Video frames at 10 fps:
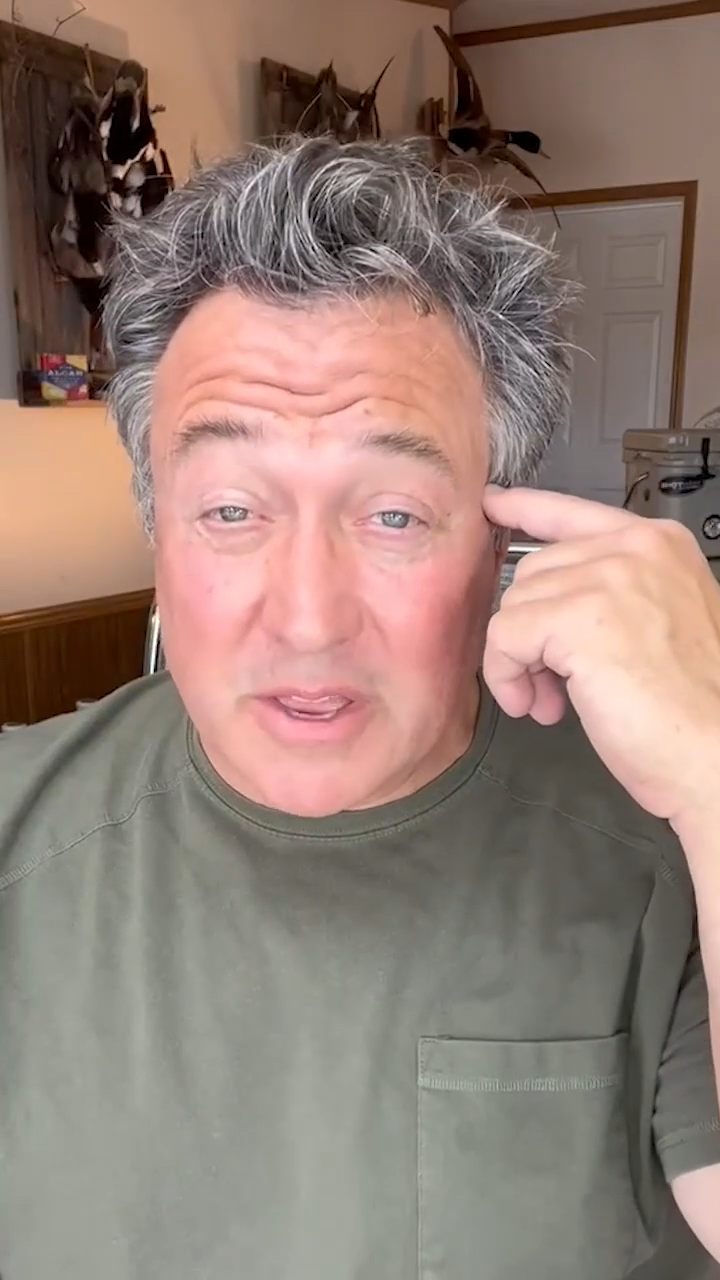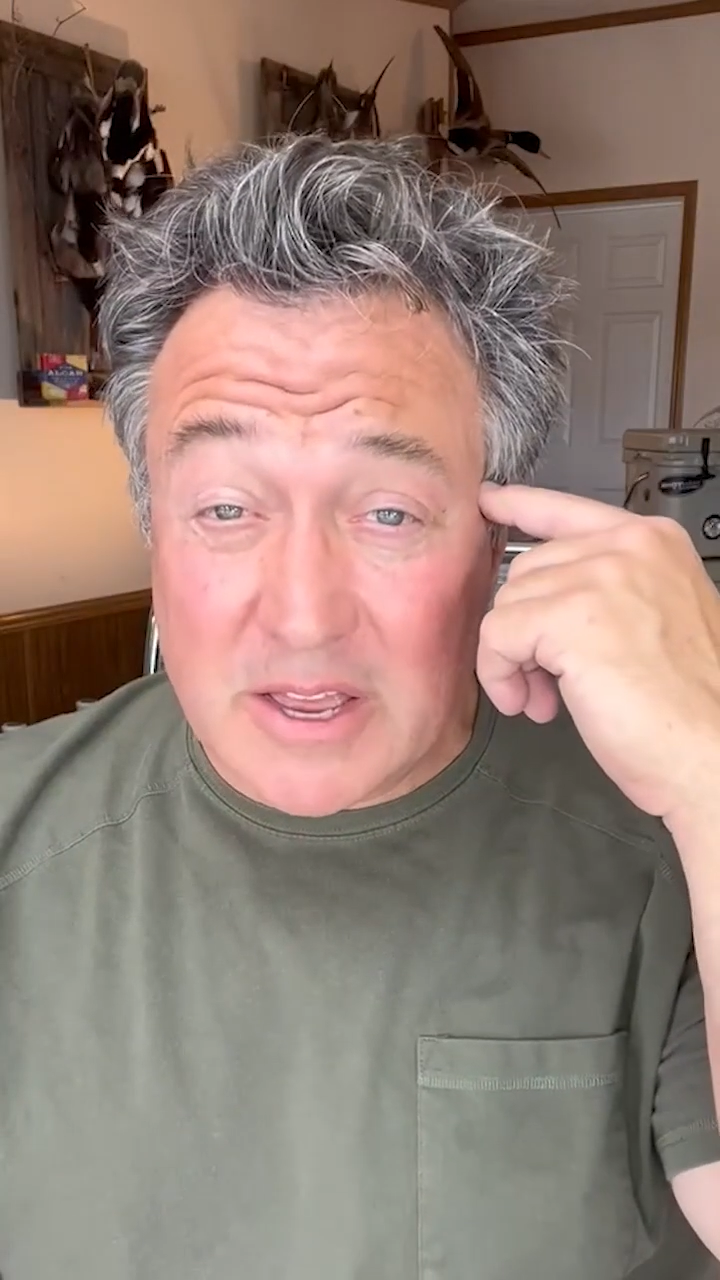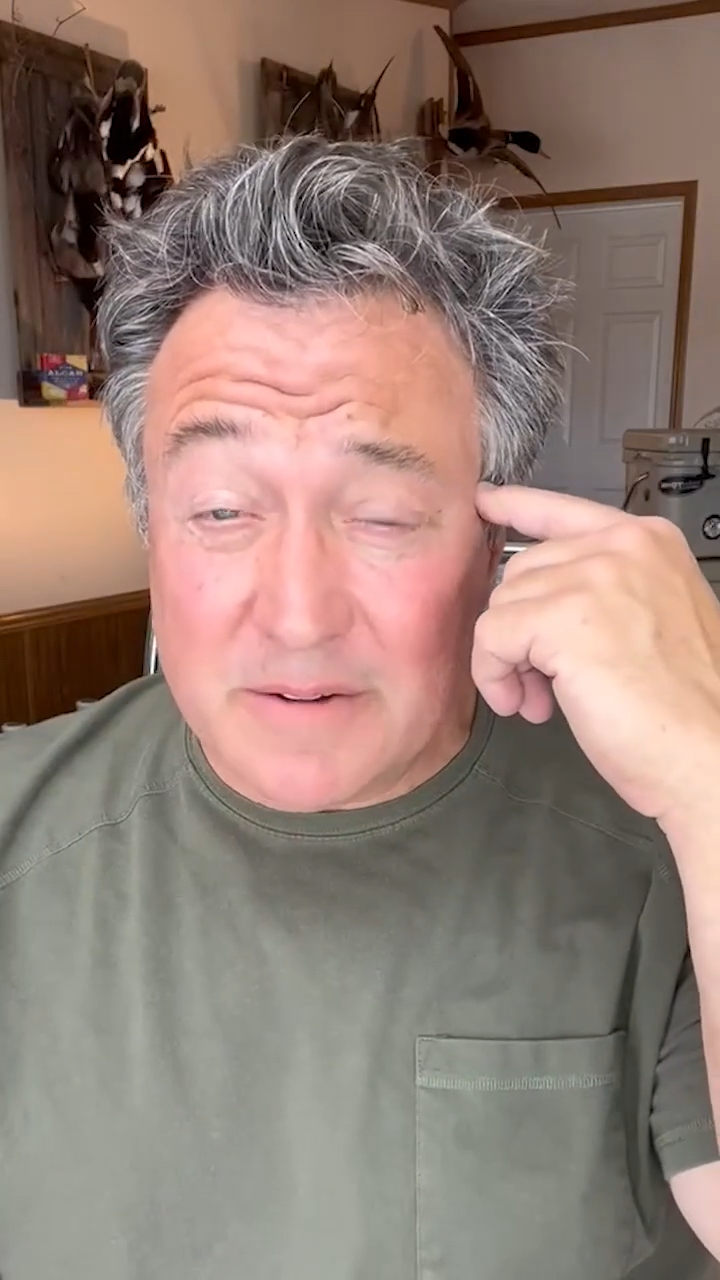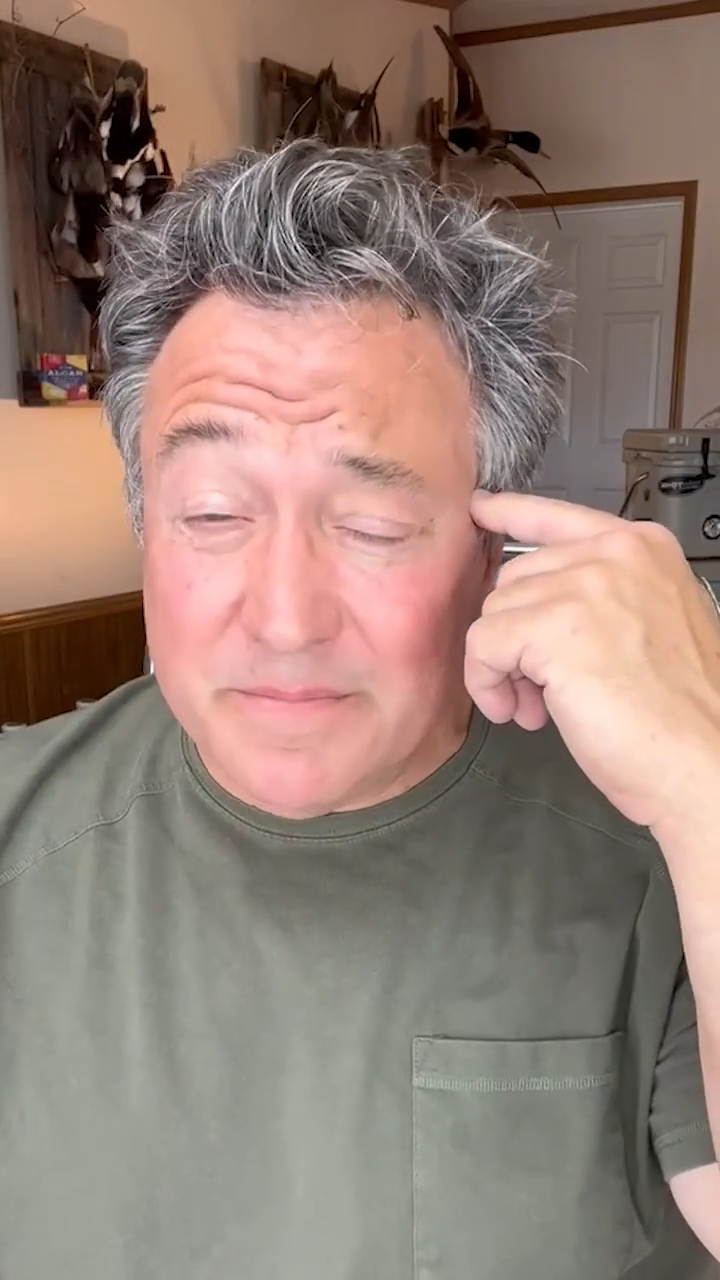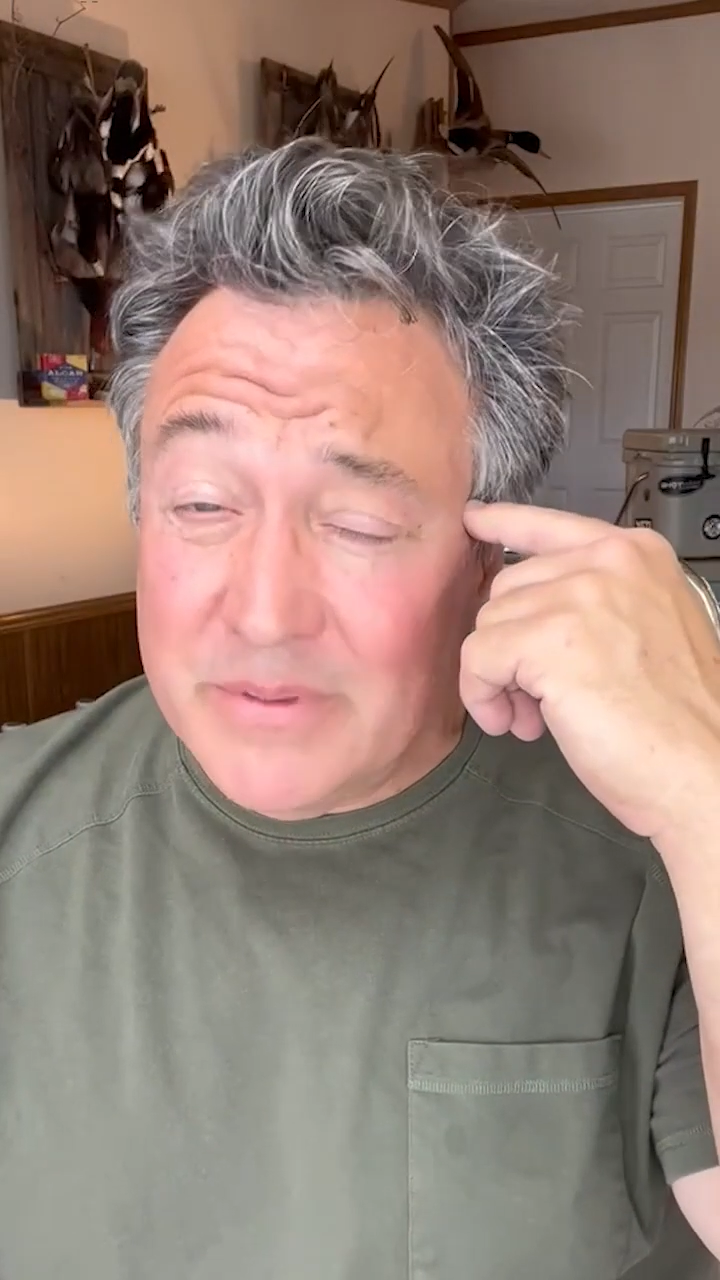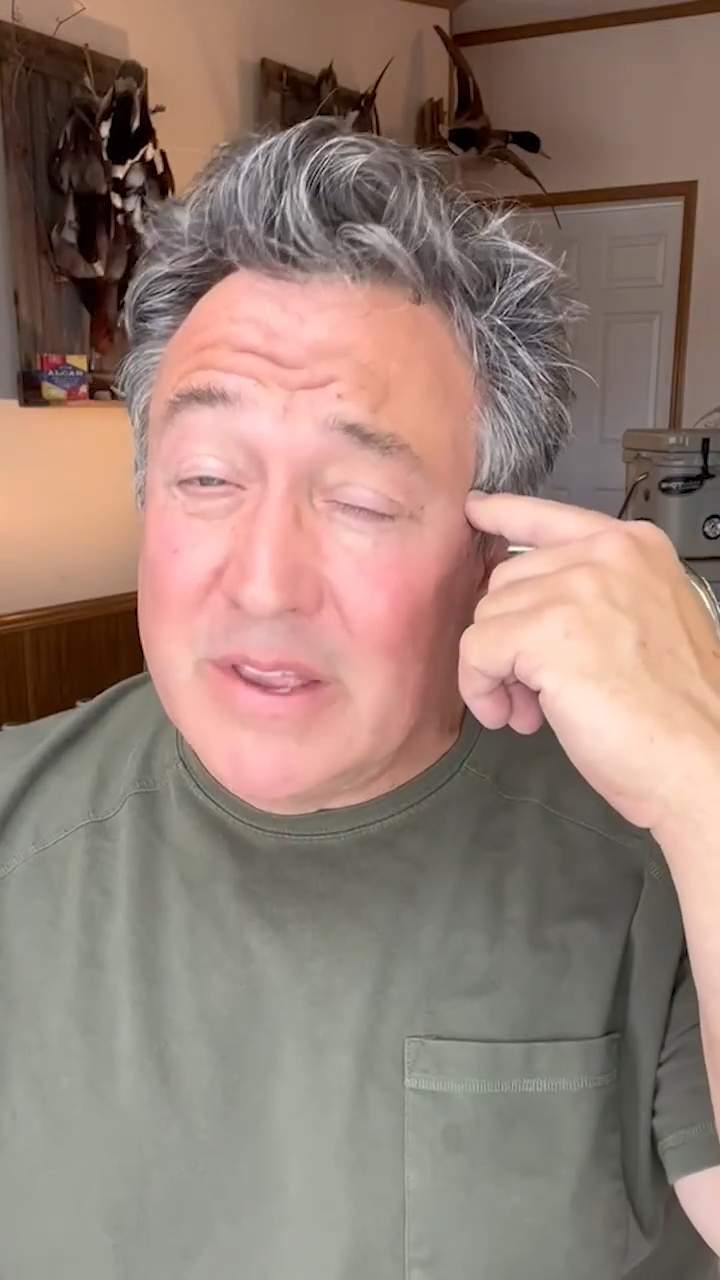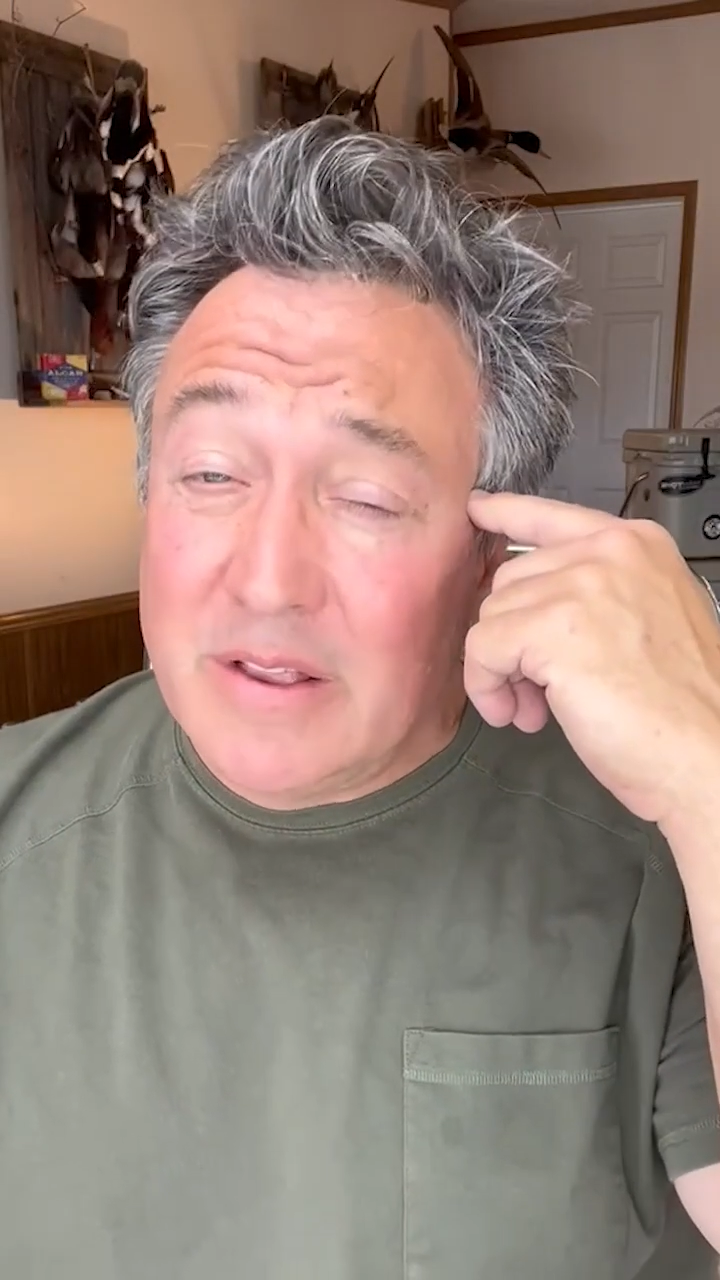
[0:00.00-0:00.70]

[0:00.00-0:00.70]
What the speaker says: that,